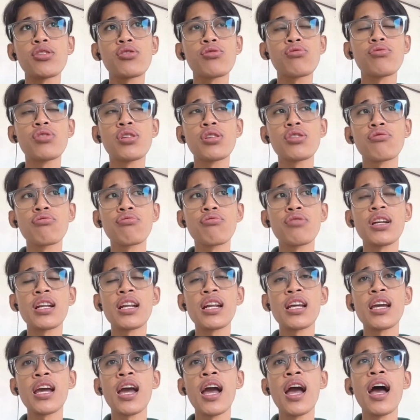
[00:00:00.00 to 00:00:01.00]
the students
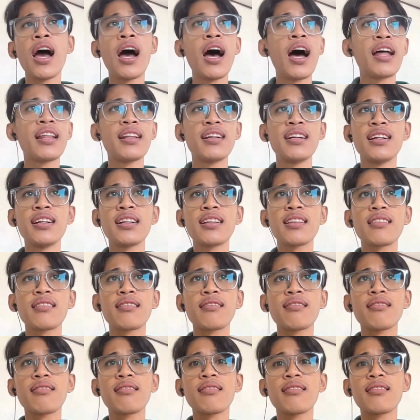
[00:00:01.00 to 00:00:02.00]
really didn't
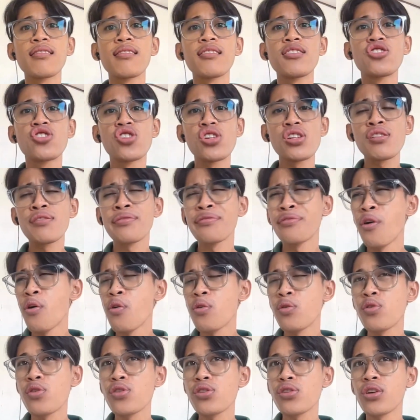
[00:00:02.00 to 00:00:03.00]
just
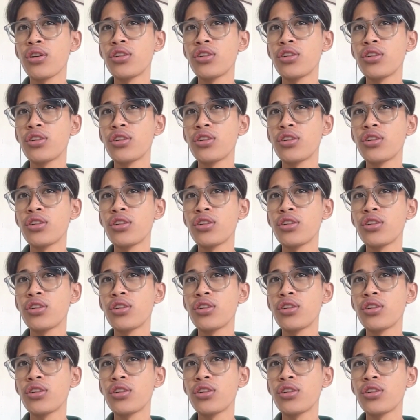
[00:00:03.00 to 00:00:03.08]
focus